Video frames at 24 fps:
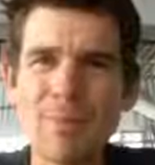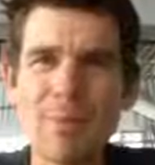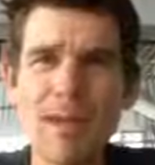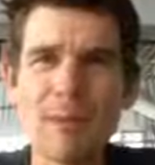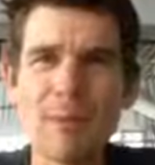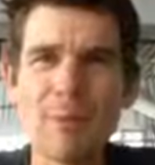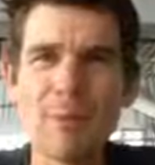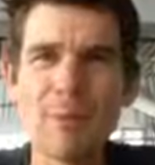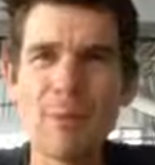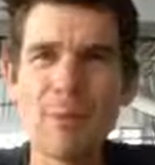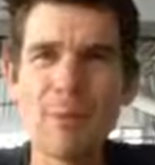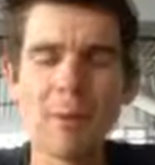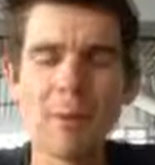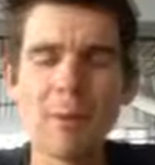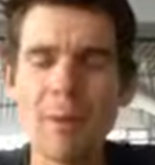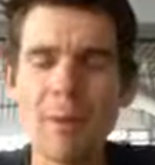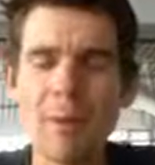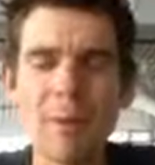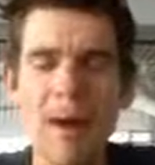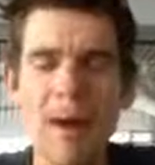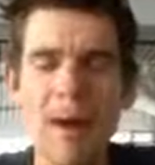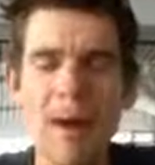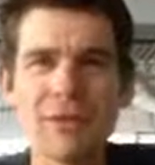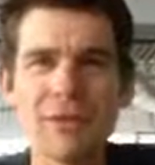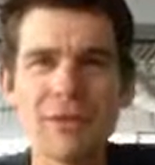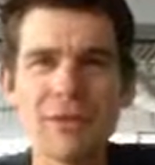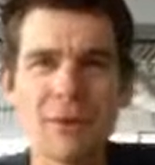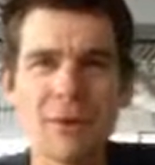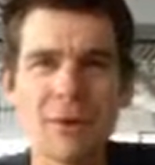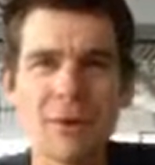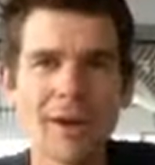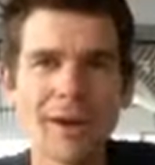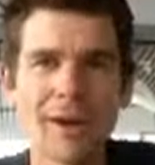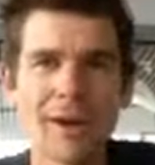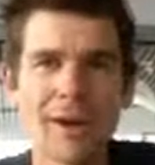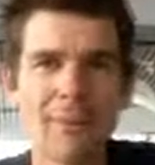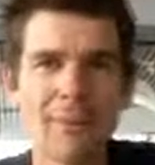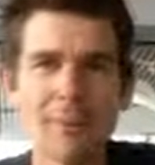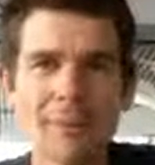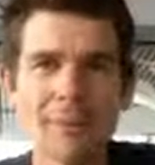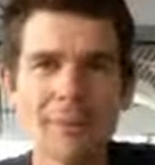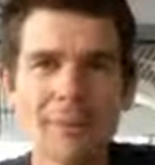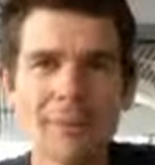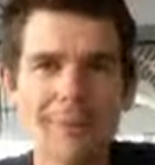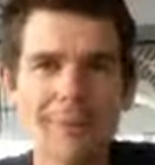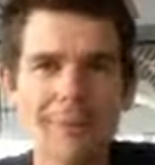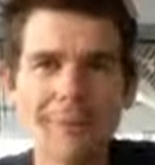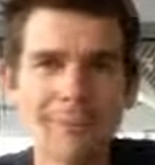people, I'm amazed at like
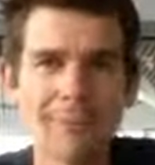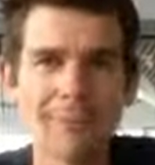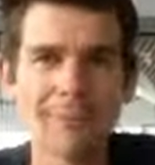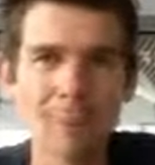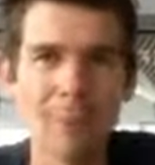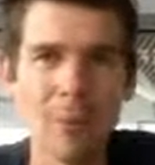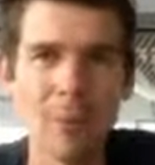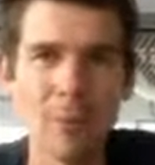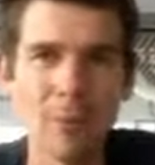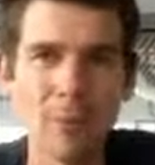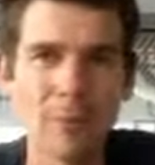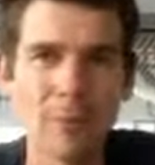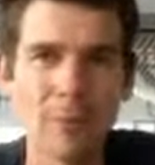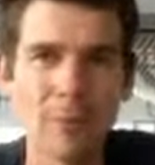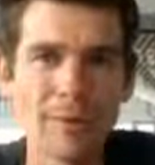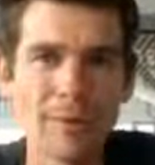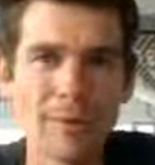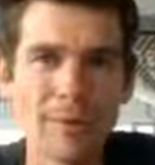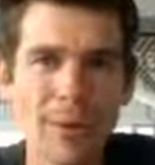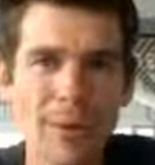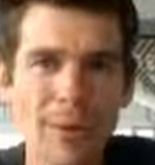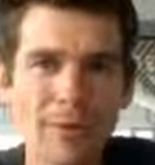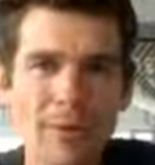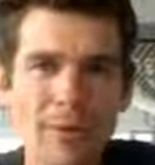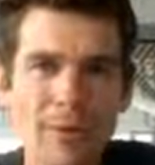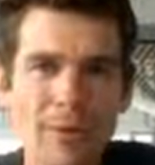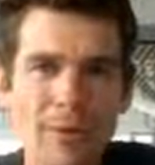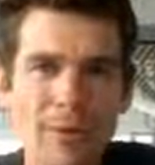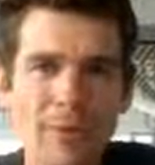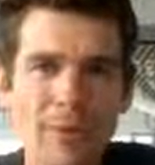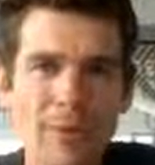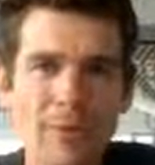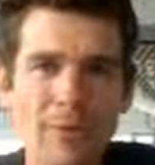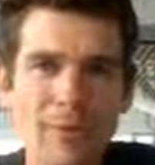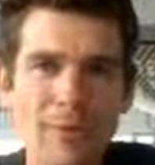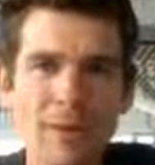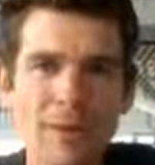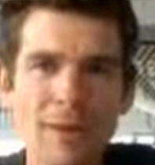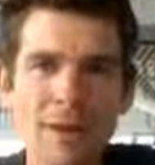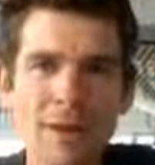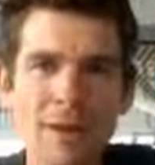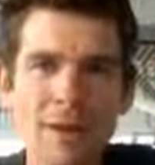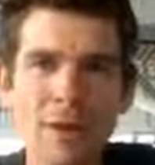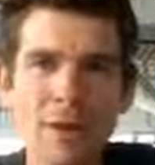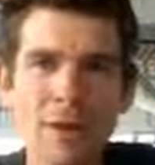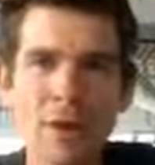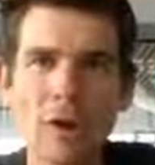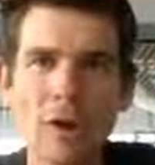people would go to this sort of
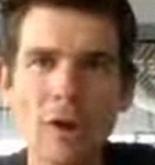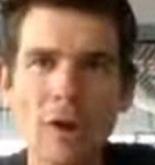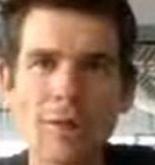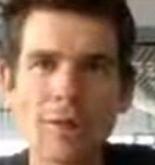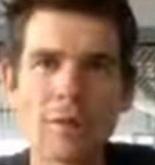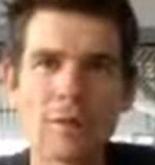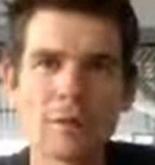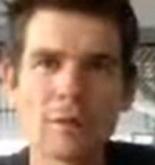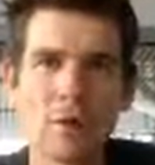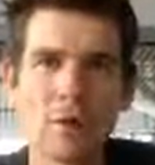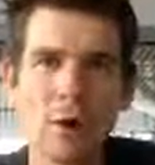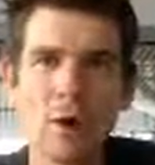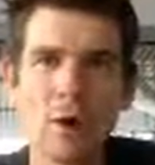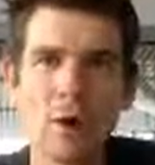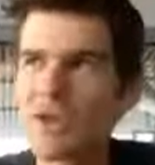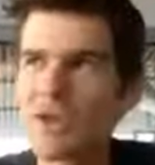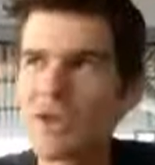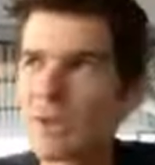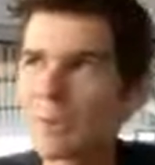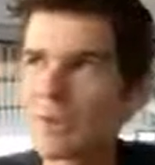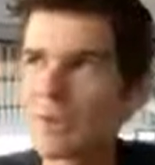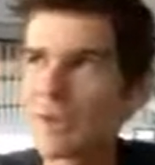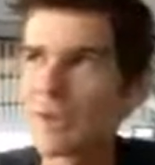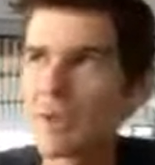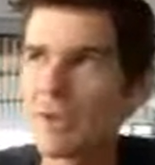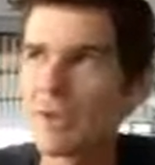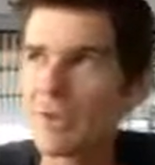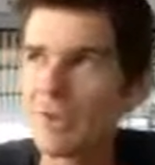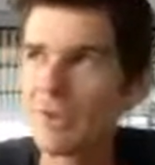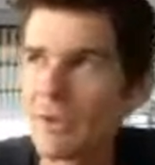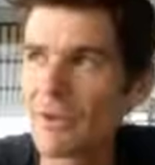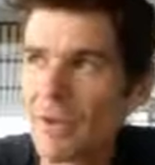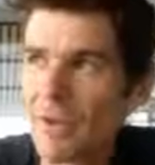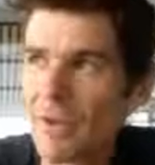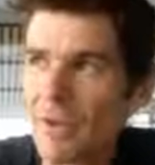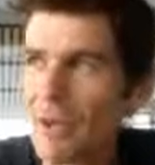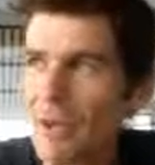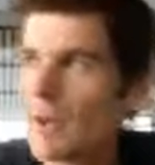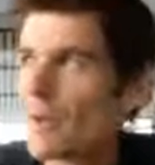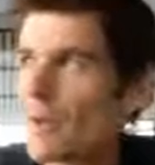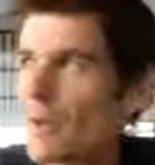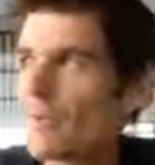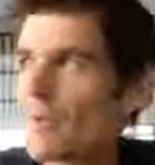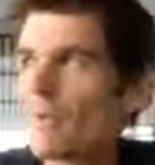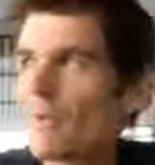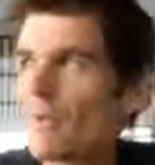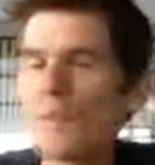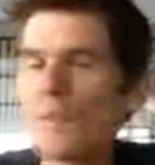low level of coaching because
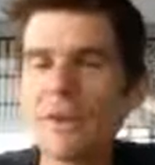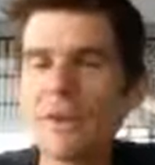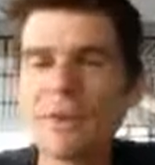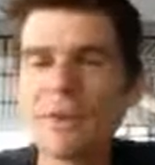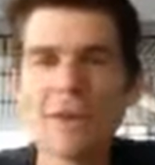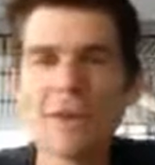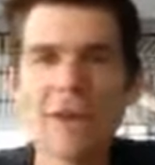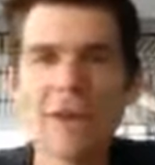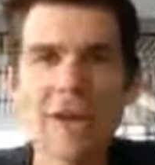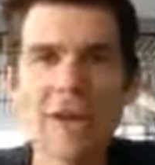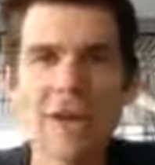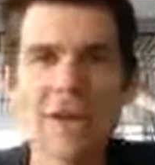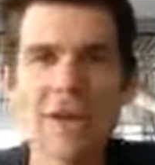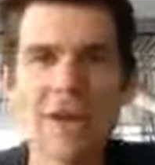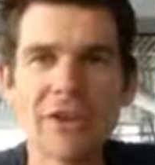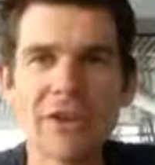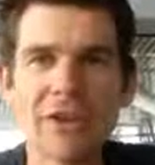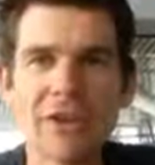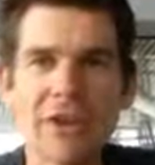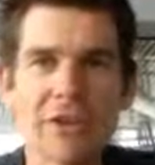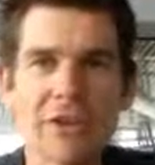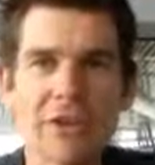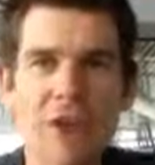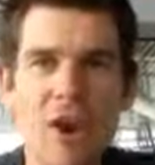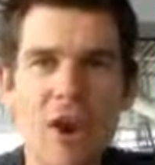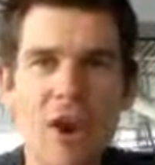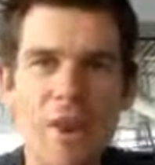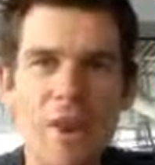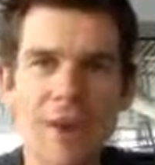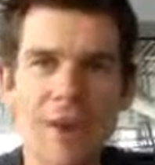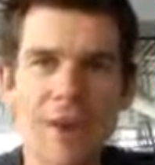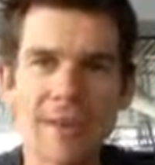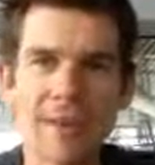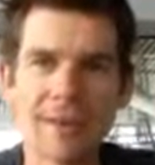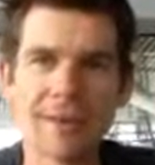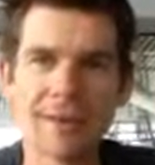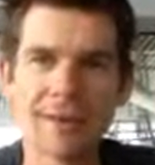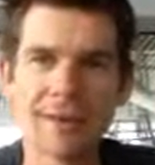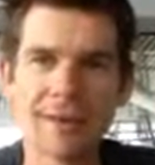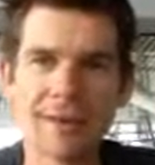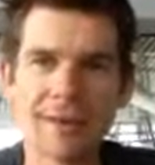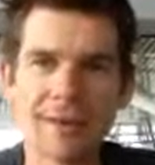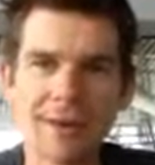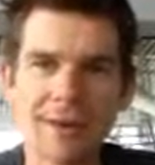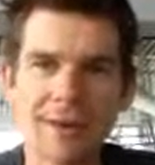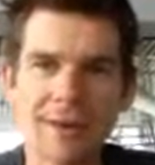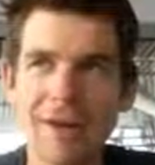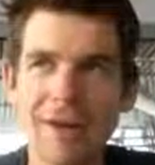the teacher doesn't even know anything.
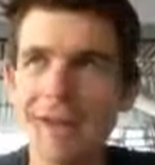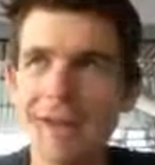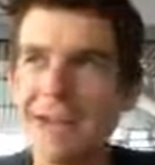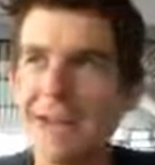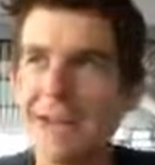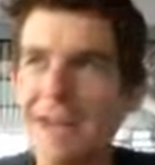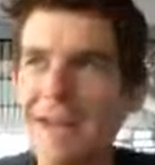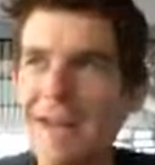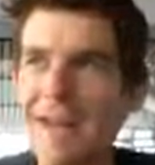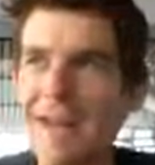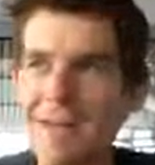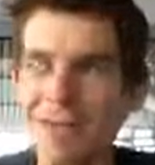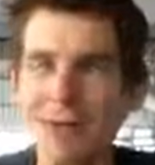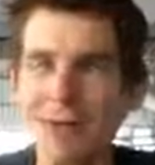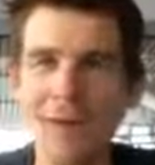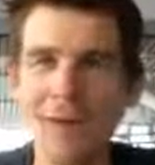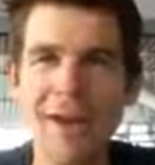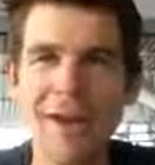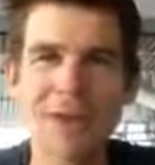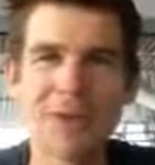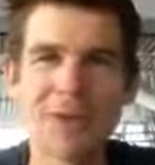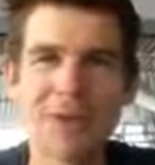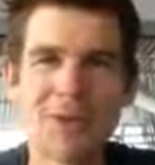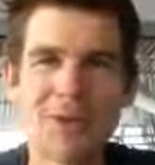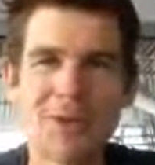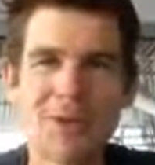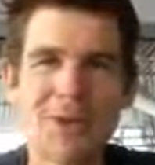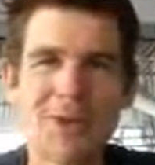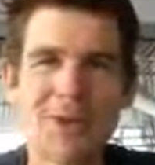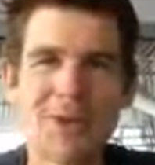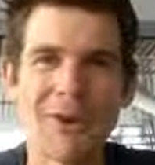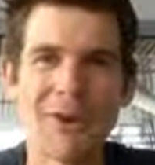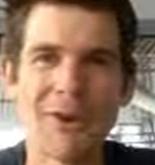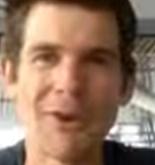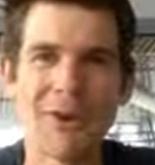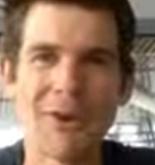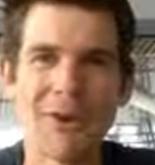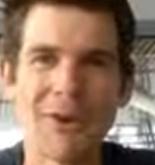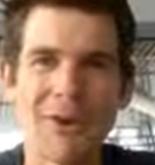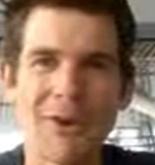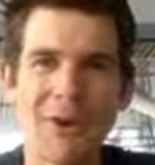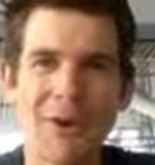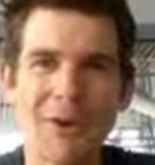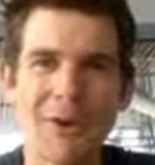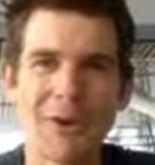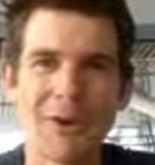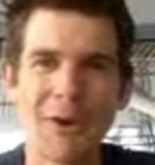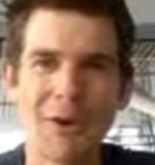It's like that YouTube video
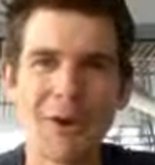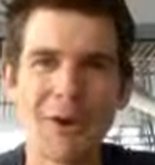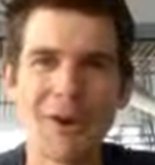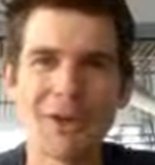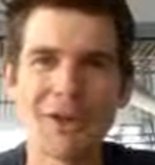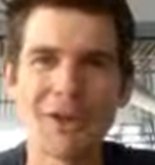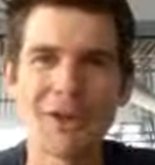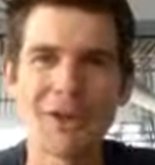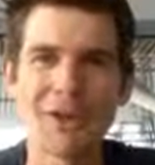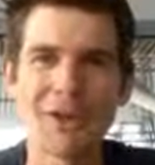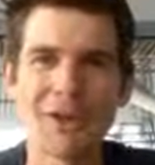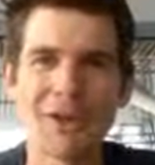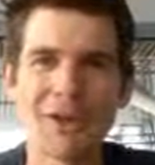that the guy's learning